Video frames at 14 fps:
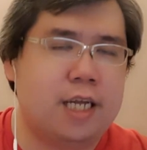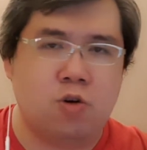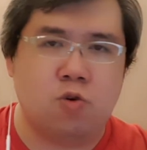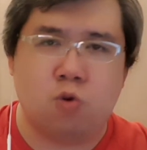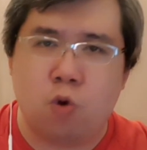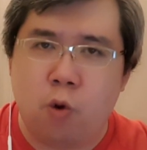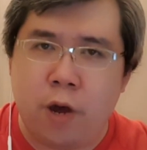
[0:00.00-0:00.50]

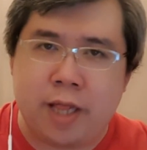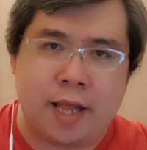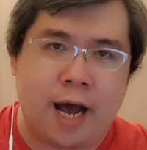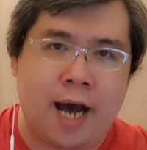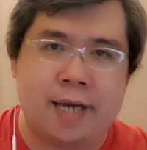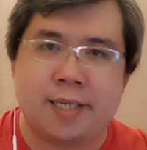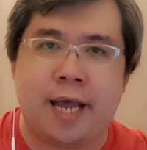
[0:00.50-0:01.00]
You go and
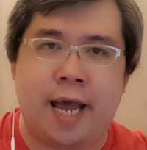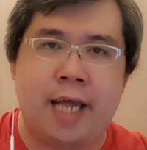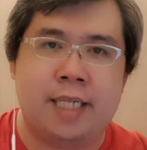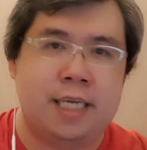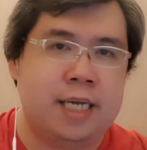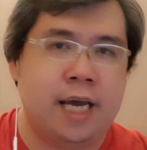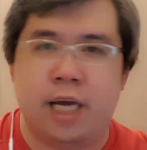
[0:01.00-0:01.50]
ask
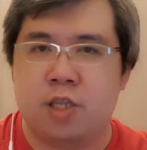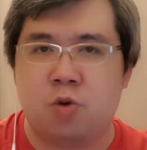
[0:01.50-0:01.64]
NEA,